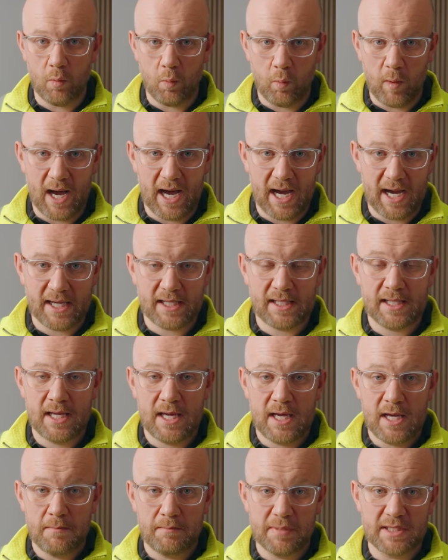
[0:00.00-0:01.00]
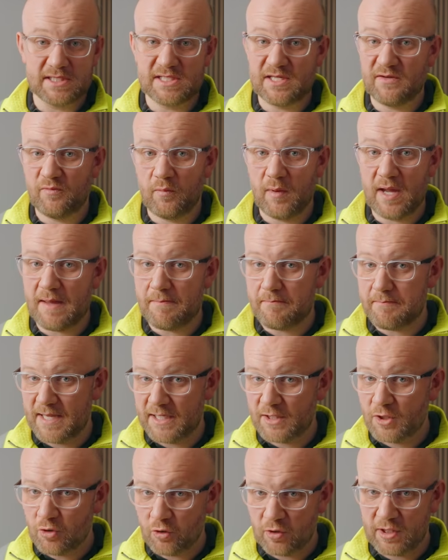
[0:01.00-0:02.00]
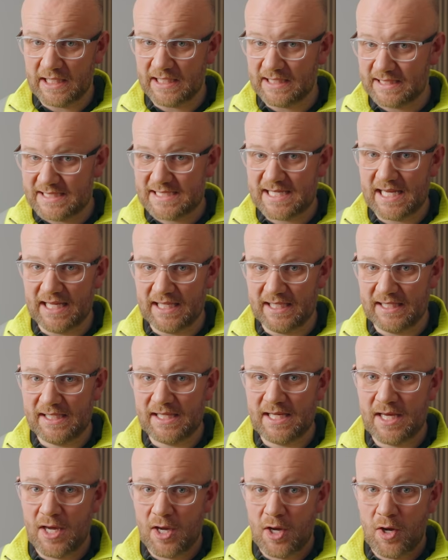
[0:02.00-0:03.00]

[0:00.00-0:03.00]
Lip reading: Why? Because if we're mid-cooking tea,